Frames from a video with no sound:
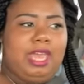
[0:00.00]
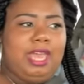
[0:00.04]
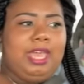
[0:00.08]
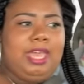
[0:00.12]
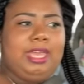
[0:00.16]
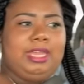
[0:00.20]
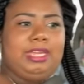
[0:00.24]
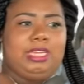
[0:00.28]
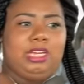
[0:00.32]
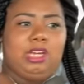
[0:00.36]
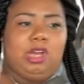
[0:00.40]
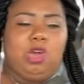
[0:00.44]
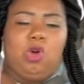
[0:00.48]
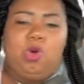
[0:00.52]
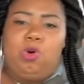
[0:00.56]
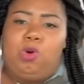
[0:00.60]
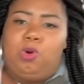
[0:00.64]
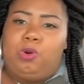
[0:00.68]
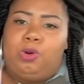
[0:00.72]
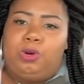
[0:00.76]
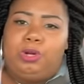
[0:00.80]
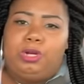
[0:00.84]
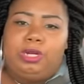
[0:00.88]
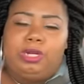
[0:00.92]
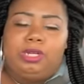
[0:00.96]
and the
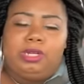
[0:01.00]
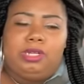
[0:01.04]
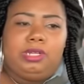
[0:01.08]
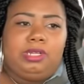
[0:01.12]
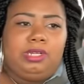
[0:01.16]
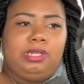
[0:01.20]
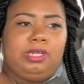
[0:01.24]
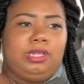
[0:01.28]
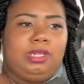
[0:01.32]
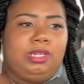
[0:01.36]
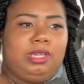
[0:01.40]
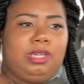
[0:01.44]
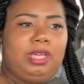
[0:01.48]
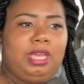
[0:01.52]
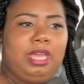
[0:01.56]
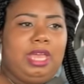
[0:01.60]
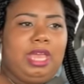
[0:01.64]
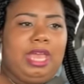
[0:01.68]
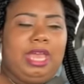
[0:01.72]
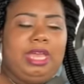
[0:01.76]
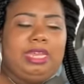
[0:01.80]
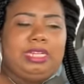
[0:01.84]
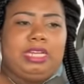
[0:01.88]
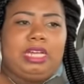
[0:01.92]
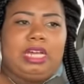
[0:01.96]
corn
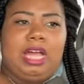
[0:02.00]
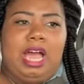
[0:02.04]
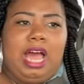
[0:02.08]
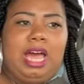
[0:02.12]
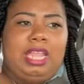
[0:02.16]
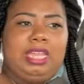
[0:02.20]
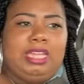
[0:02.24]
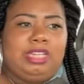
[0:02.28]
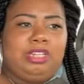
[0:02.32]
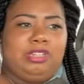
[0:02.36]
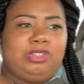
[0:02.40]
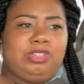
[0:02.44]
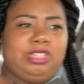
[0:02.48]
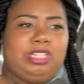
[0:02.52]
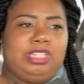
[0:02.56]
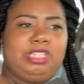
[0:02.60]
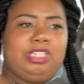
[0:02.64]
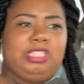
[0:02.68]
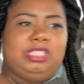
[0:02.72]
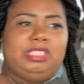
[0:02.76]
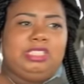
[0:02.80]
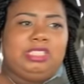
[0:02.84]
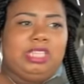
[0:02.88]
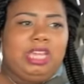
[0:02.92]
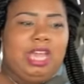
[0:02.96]
That's and the collard food.
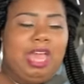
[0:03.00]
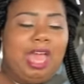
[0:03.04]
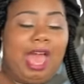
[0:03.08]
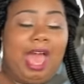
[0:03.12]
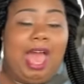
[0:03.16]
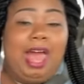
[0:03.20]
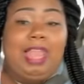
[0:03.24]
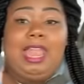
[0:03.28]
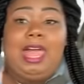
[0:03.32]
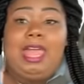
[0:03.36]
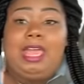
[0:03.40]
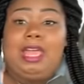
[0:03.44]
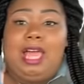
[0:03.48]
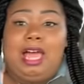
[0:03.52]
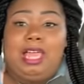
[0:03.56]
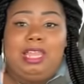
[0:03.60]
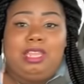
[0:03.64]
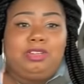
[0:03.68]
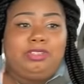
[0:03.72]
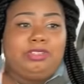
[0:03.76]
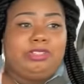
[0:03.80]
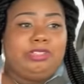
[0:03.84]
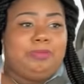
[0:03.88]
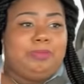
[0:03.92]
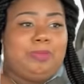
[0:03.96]
greens. I like
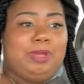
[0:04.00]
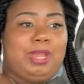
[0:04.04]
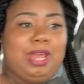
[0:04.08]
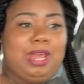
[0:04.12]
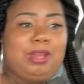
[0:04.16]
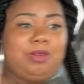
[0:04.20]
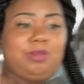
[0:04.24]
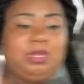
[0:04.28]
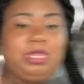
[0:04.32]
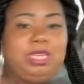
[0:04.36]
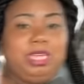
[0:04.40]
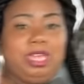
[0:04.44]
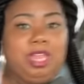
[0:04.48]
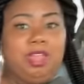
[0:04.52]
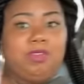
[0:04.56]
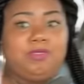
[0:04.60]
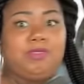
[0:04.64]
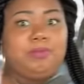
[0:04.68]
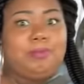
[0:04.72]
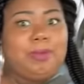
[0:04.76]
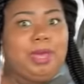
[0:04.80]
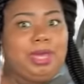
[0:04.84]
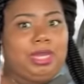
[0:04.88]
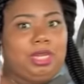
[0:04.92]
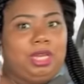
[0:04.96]
collard greens, but I don't eat
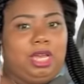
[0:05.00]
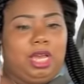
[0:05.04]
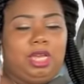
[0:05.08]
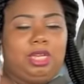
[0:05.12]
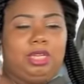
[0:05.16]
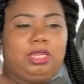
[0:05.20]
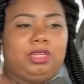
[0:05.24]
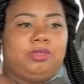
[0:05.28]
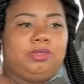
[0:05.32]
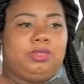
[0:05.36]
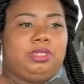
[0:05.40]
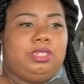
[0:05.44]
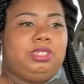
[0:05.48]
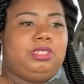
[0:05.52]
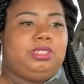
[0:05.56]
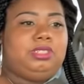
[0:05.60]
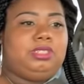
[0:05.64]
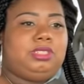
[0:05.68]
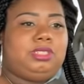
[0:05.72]
everybody collard greens. So